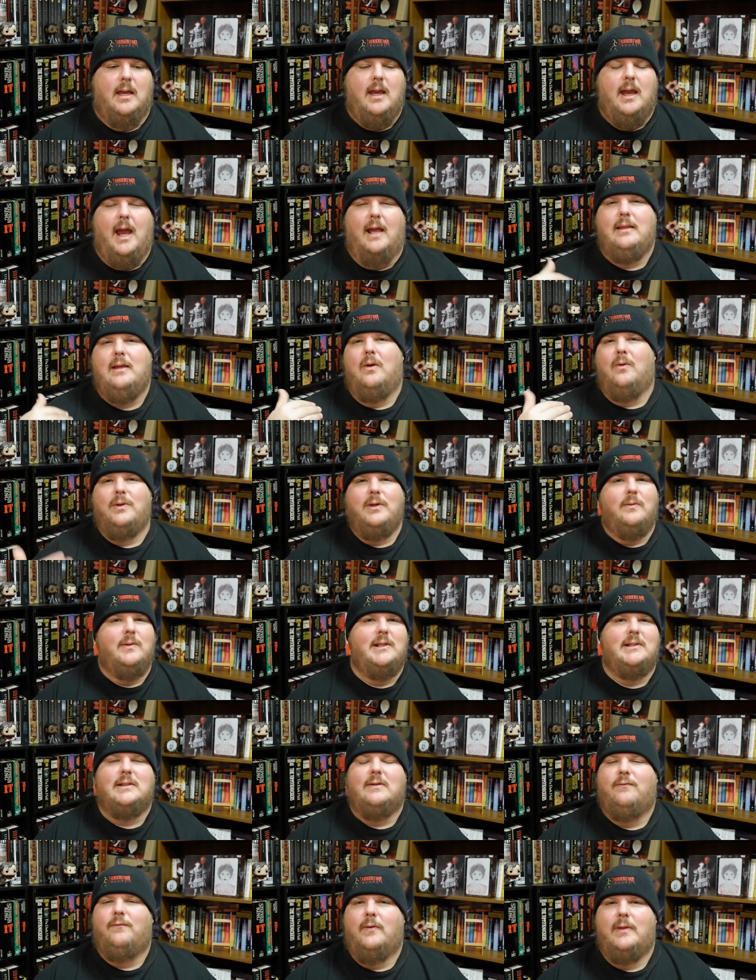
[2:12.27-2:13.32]
And the only
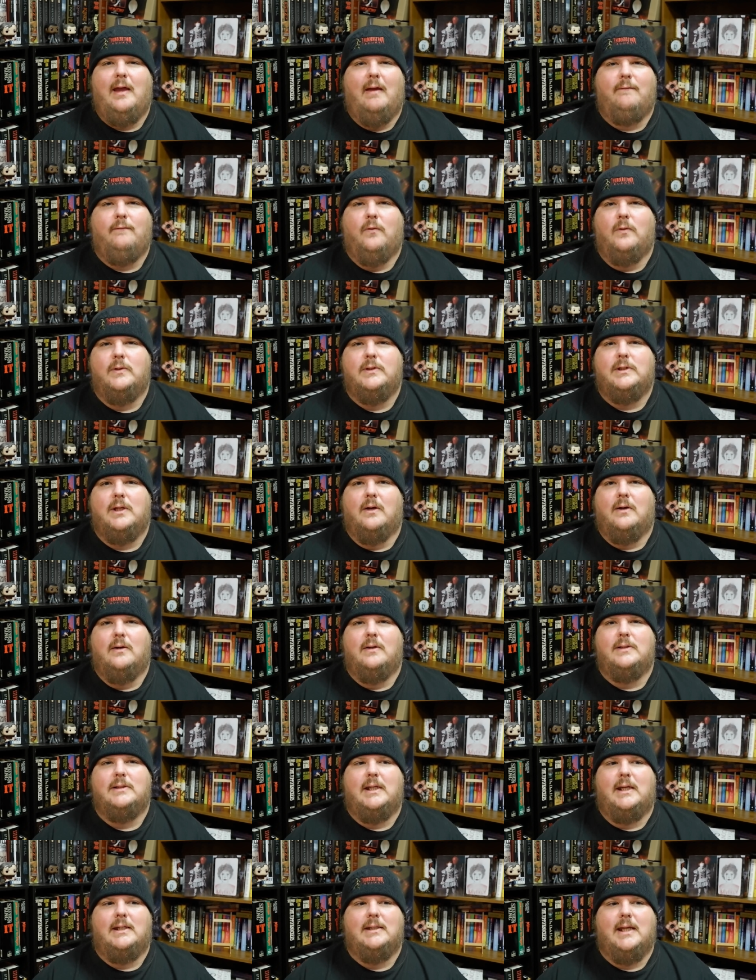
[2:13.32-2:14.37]
reason for that four
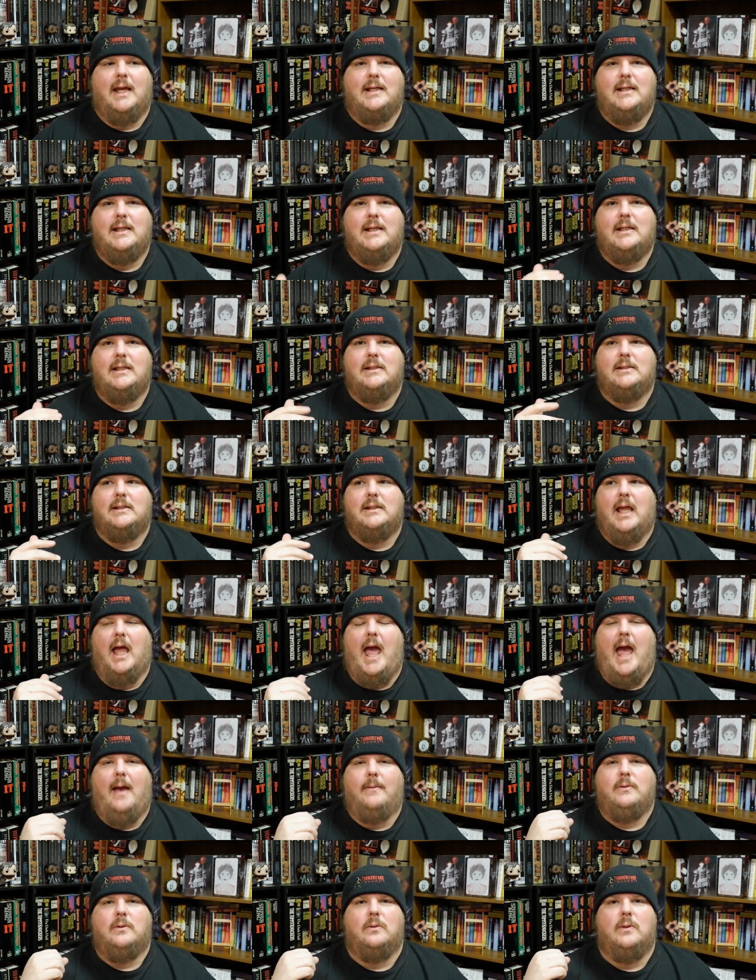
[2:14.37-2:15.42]
stars is I didn't
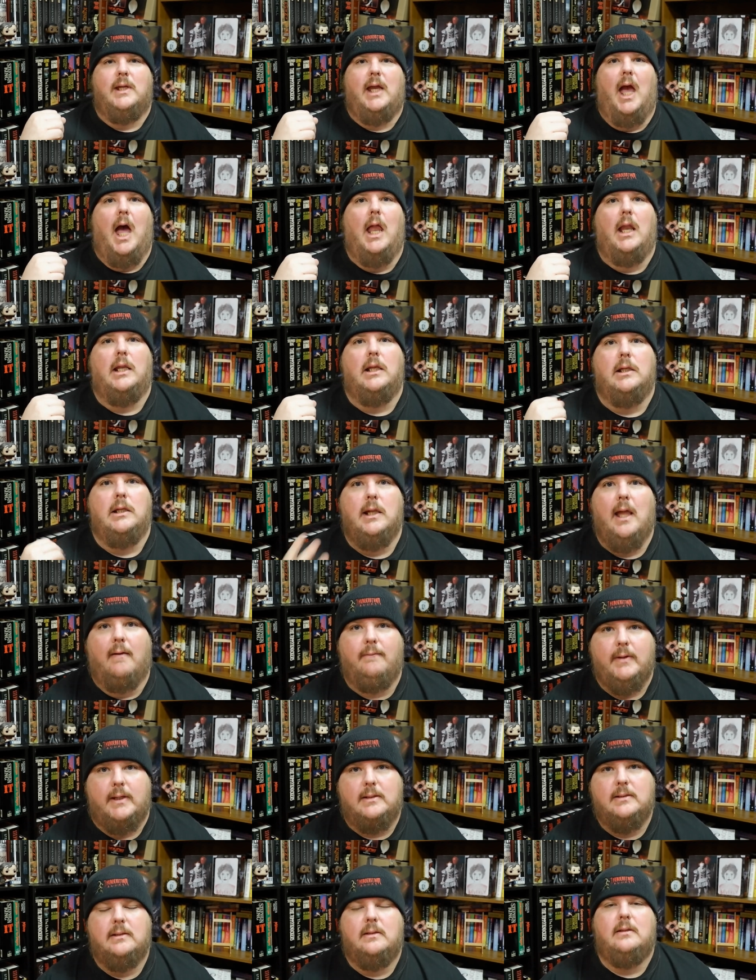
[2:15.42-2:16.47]
absolutely uh, love
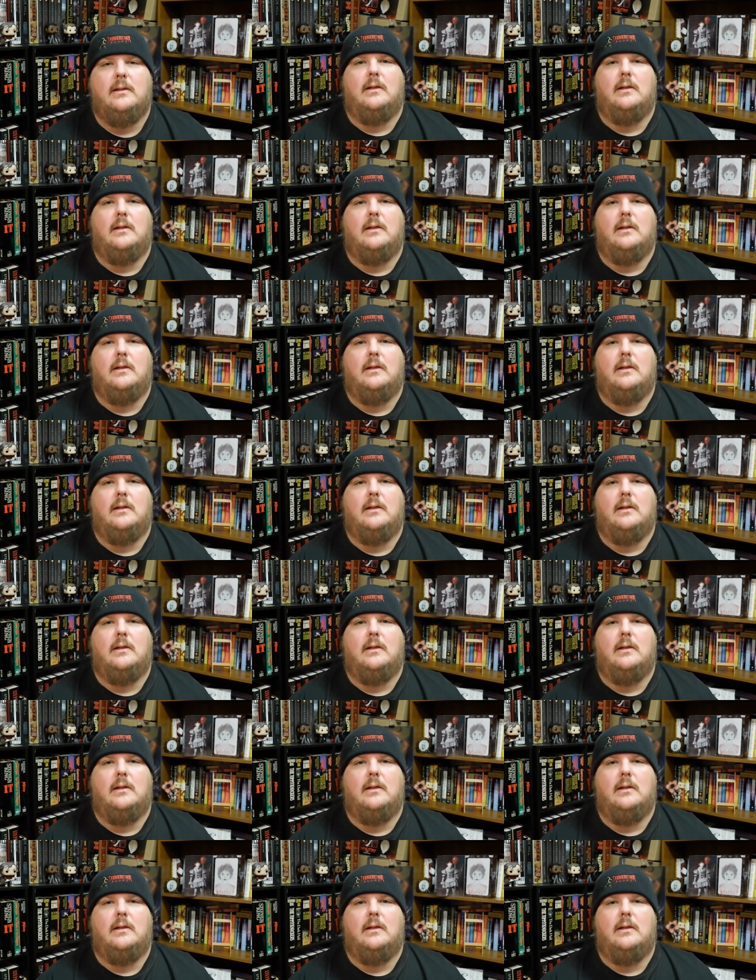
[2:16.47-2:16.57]
it.